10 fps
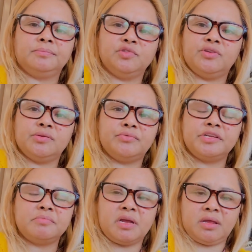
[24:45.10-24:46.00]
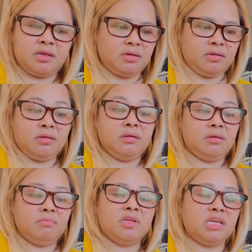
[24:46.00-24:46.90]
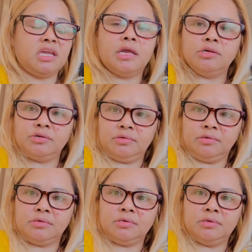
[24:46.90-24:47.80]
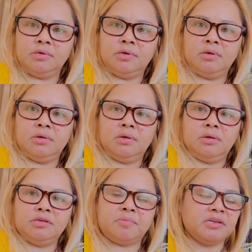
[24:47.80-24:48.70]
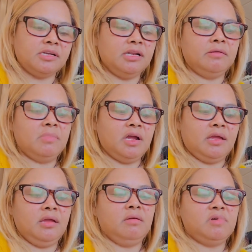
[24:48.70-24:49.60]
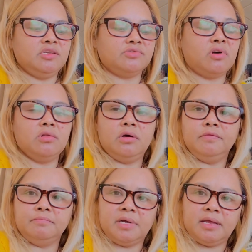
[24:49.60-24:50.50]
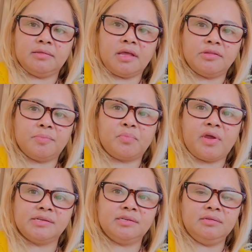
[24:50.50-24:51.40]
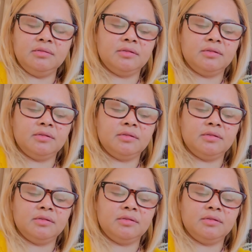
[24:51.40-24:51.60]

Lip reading: increase my medications, especially my Zoloft, my antidepressant.